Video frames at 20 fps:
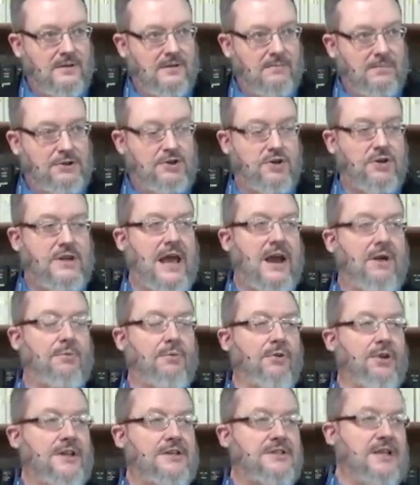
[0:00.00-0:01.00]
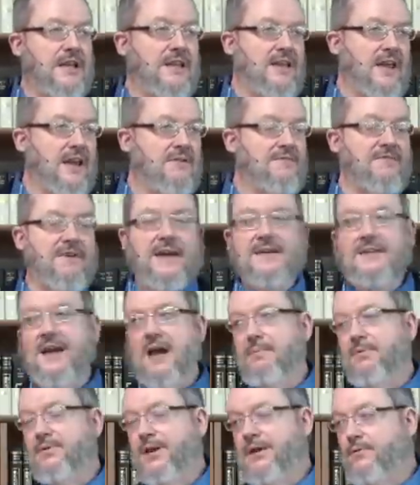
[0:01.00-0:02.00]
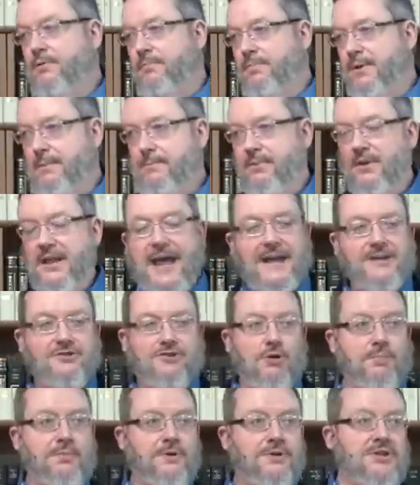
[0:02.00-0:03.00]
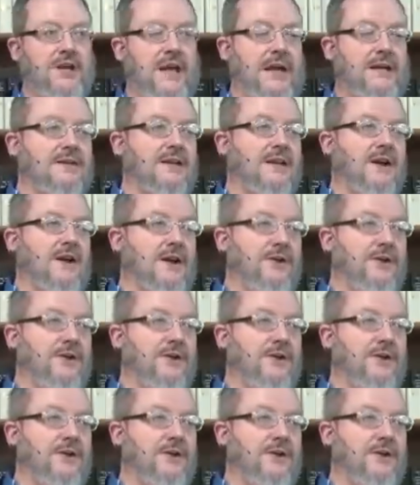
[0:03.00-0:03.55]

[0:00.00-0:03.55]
But you can't really see that. In fact, I believe when people astral project,